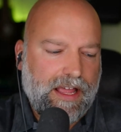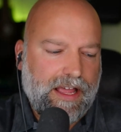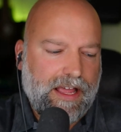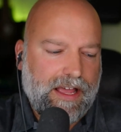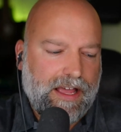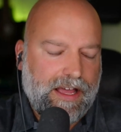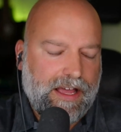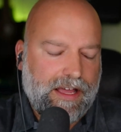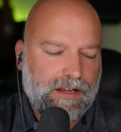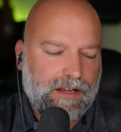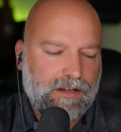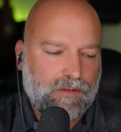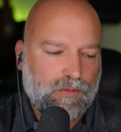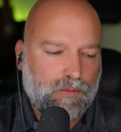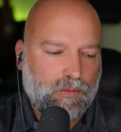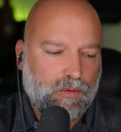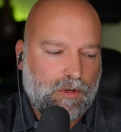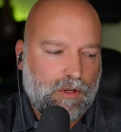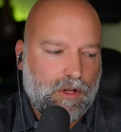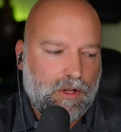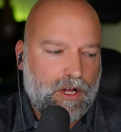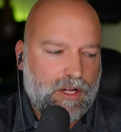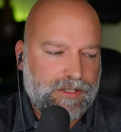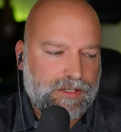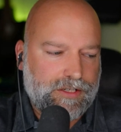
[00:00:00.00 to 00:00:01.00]
and
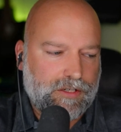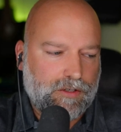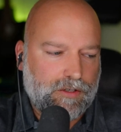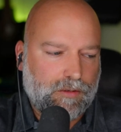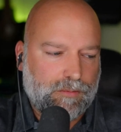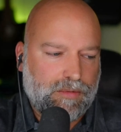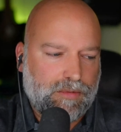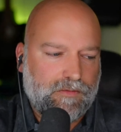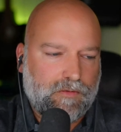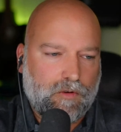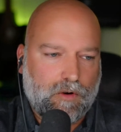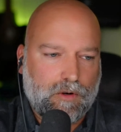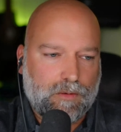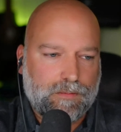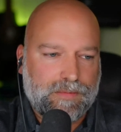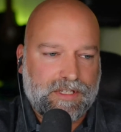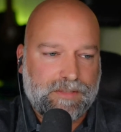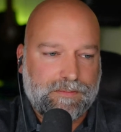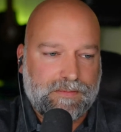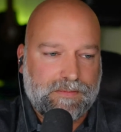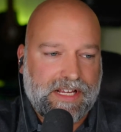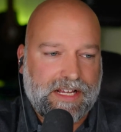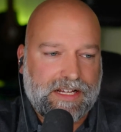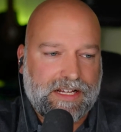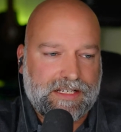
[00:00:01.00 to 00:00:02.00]
we'll also perform
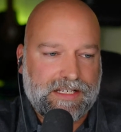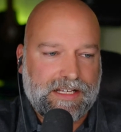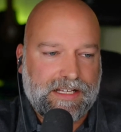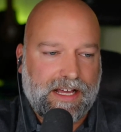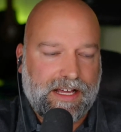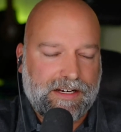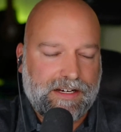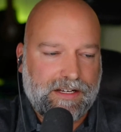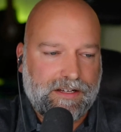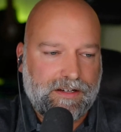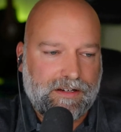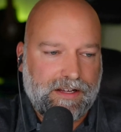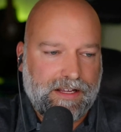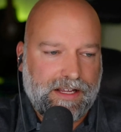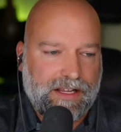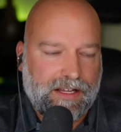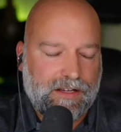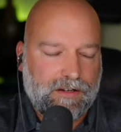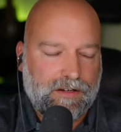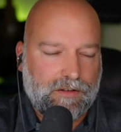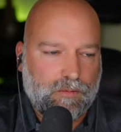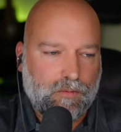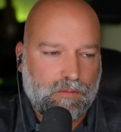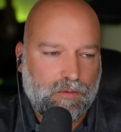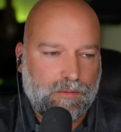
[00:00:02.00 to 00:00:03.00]
some tests on it,
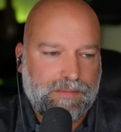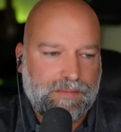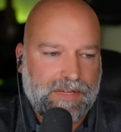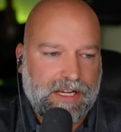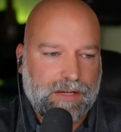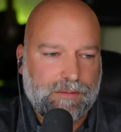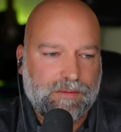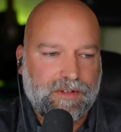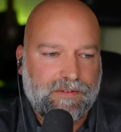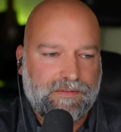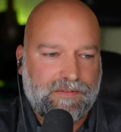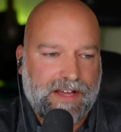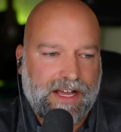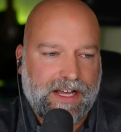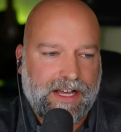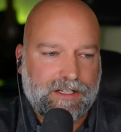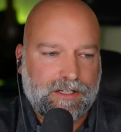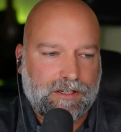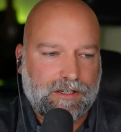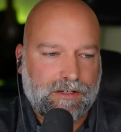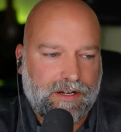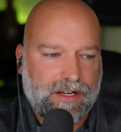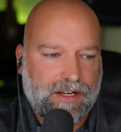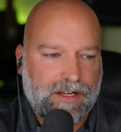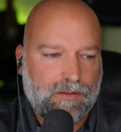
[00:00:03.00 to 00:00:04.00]
and we'll be able to
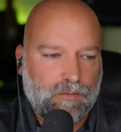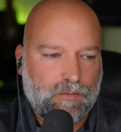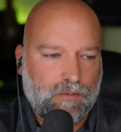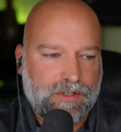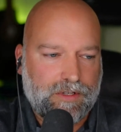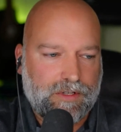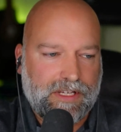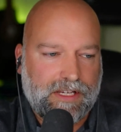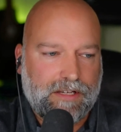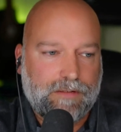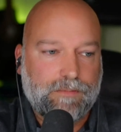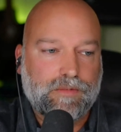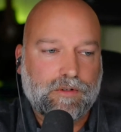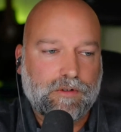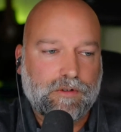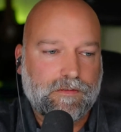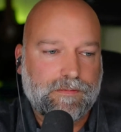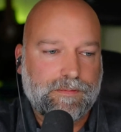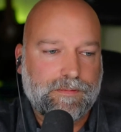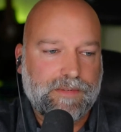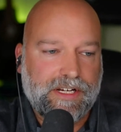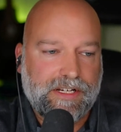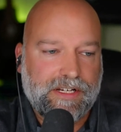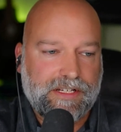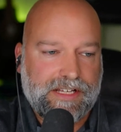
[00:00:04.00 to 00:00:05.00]
factor in what the
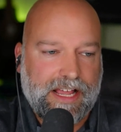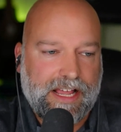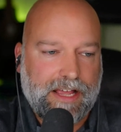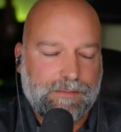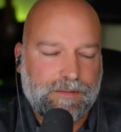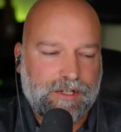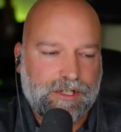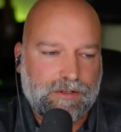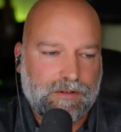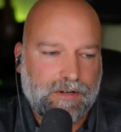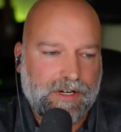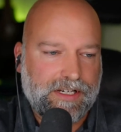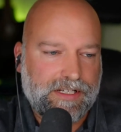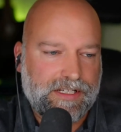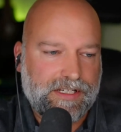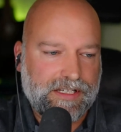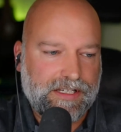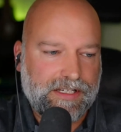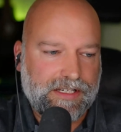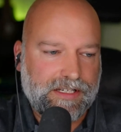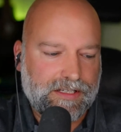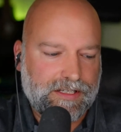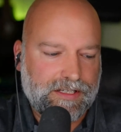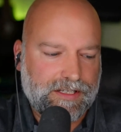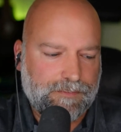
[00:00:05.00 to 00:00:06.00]
improvement in damage rates
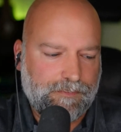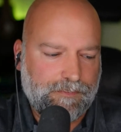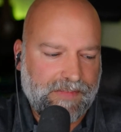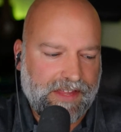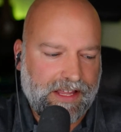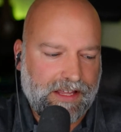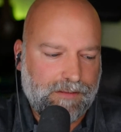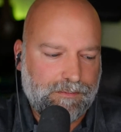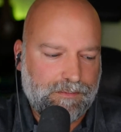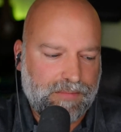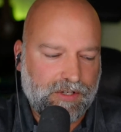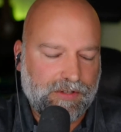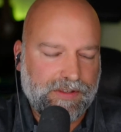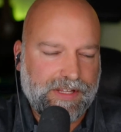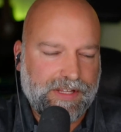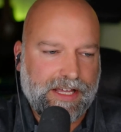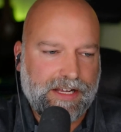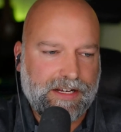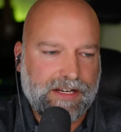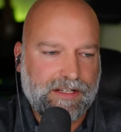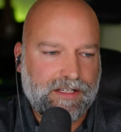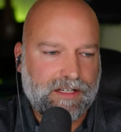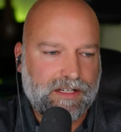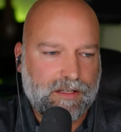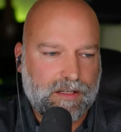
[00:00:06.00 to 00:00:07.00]
is, and build
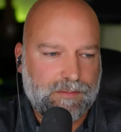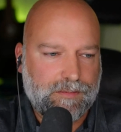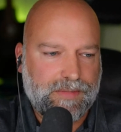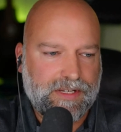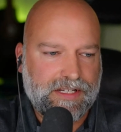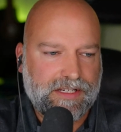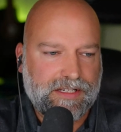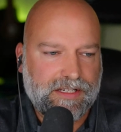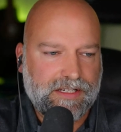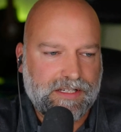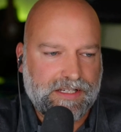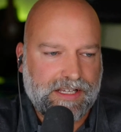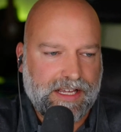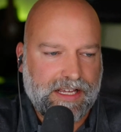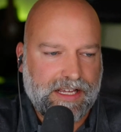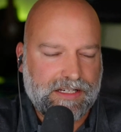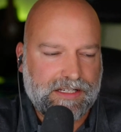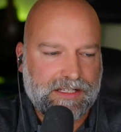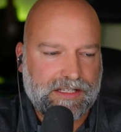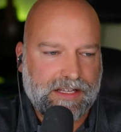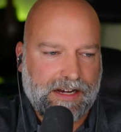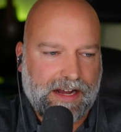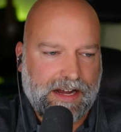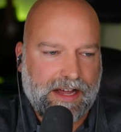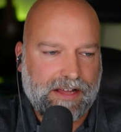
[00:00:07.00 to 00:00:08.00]
that into the business case
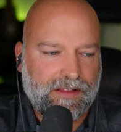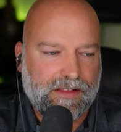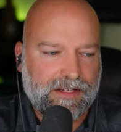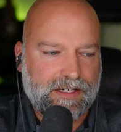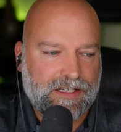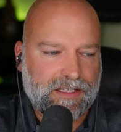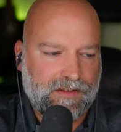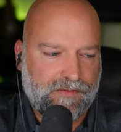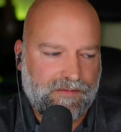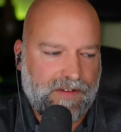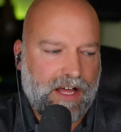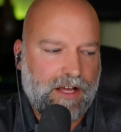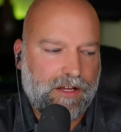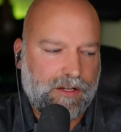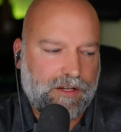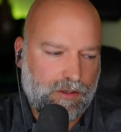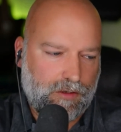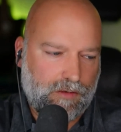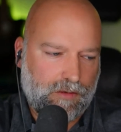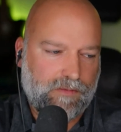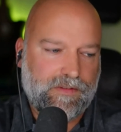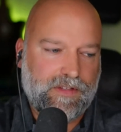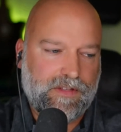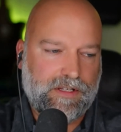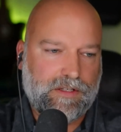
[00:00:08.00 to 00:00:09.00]
that highlights the
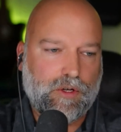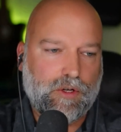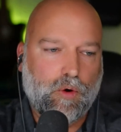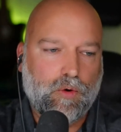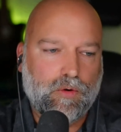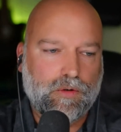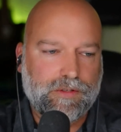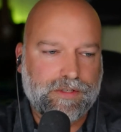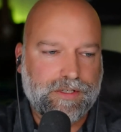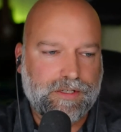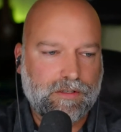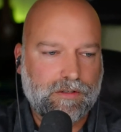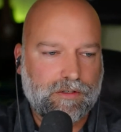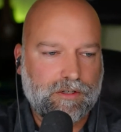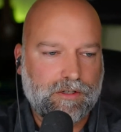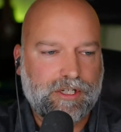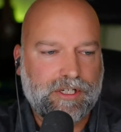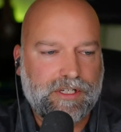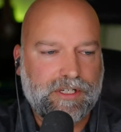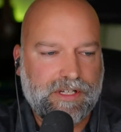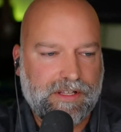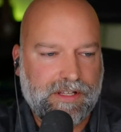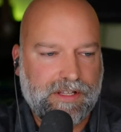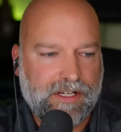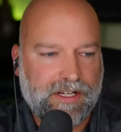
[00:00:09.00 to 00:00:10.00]
value of the total
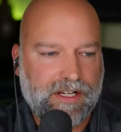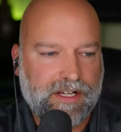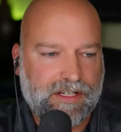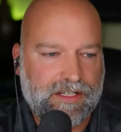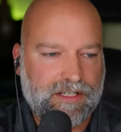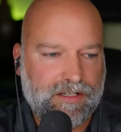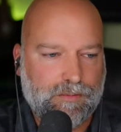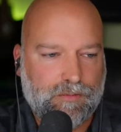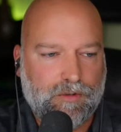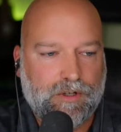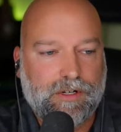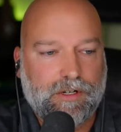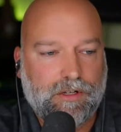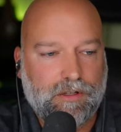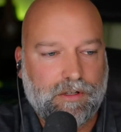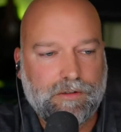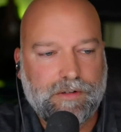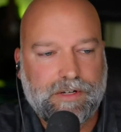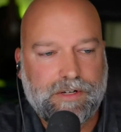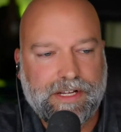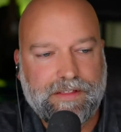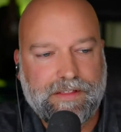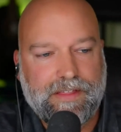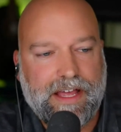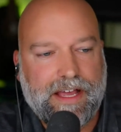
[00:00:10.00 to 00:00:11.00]
solution to the customer,
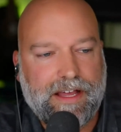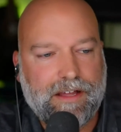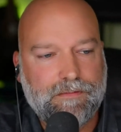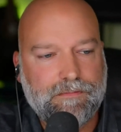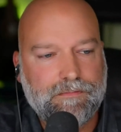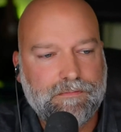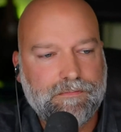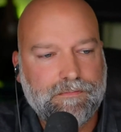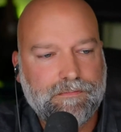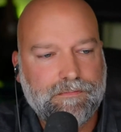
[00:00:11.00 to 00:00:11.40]
including that.